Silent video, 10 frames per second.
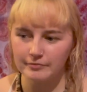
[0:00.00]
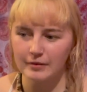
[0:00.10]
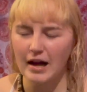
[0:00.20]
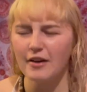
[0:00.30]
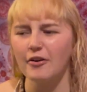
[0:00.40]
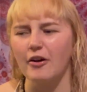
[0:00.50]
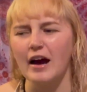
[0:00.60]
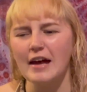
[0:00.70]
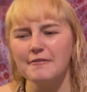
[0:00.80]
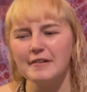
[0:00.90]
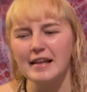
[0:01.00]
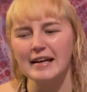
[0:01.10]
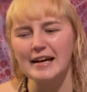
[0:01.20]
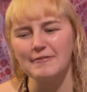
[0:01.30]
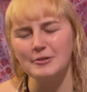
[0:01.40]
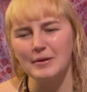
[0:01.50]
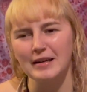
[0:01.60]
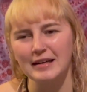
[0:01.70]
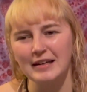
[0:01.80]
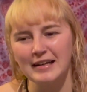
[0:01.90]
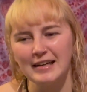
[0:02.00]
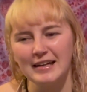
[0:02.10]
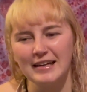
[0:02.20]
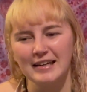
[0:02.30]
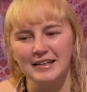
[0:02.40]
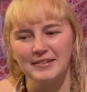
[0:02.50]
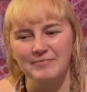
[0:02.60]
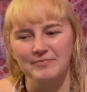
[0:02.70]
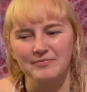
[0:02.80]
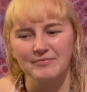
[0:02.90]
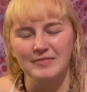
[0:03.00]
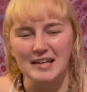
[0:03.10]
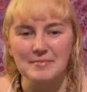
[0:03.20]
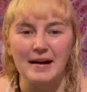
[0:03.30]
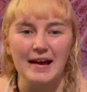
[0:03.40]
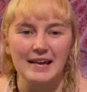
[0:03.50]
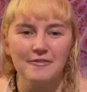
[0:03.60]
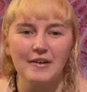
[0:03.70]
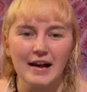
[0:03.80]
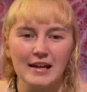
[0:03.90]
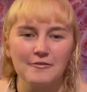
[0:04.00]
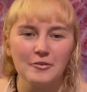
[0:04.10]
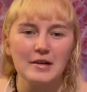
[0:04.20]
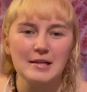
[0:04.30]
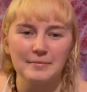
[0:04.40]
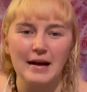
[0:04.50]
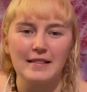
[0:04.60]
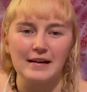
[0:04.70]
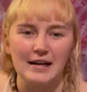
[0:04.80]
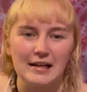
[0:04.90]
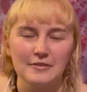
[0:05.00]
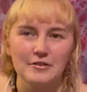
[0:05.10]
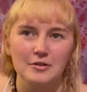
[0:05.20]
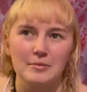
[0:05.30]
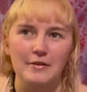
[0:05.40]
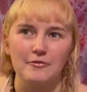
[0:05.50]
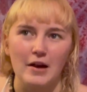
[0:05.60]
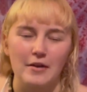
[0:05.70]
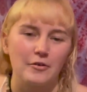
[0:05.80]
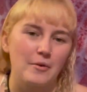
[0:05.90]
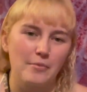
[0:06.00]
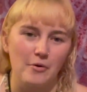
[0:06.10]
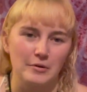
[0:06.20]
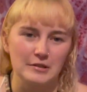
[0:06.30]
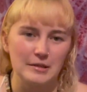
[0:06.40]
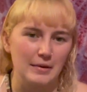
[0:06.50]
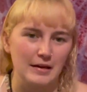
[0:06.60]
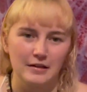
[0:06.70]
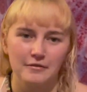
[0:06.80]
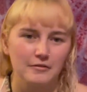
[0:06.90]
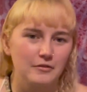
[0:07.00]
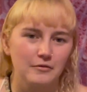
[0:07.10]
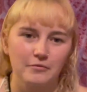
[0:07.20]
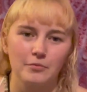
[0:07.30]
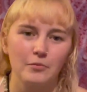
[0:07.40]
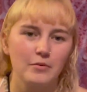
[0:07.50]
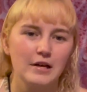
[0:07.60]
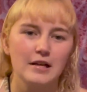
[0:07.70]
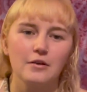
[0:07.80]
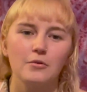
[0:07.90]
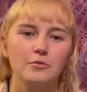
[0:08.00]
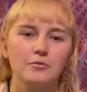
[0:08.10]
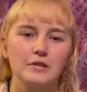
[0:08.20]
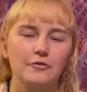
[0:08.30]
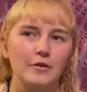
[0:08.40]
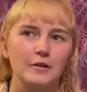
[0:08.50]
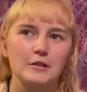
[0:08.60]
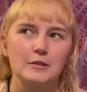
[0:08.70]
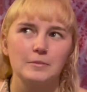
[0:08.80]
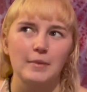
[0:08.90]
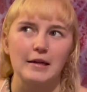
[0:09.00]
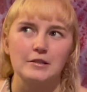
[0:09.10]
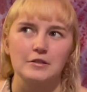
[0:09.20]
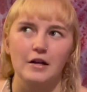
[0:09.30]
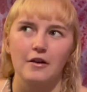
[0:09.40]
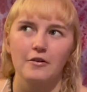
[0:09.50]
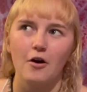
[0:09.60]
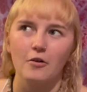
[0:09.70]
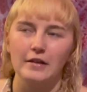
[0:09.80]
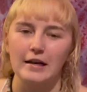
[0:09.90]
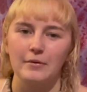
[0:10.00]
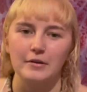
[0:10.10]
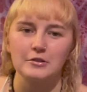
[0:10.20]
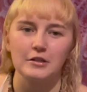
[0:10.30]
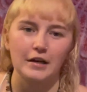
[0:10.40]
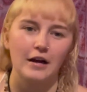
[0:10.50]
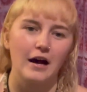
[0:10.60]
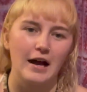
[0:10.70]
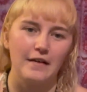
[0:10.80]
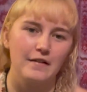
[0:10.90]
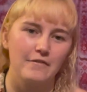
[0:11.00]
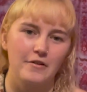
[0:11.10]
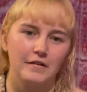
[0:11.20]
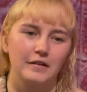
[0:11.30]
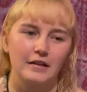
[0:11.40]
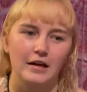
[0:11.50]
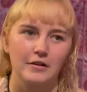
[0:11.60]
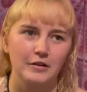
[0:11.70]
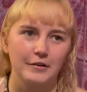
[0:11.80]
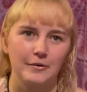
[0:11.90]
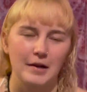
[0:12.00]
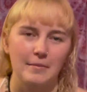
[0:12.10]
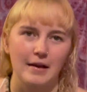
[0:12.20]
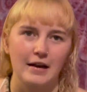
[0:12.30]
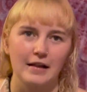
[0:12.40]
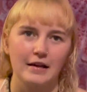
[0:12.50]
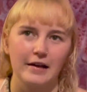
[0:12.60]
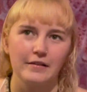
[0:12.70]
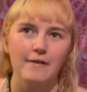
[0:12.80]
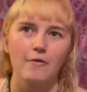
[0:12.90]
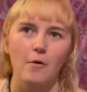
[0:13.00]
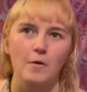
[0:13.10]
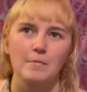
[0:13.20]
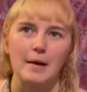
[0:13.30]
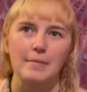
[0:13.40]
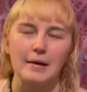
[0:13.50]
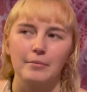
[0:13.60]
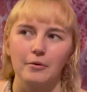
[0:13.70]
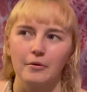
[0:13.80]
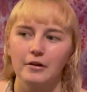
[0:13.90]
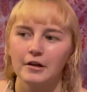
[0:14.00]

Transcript: I don't know, I feel like everyone in my, if you're in my life and you're my friend, you're important to me. In all different spaces. I don't hold anyone to like a higher level than the other, you know what I mean? I love all of my people,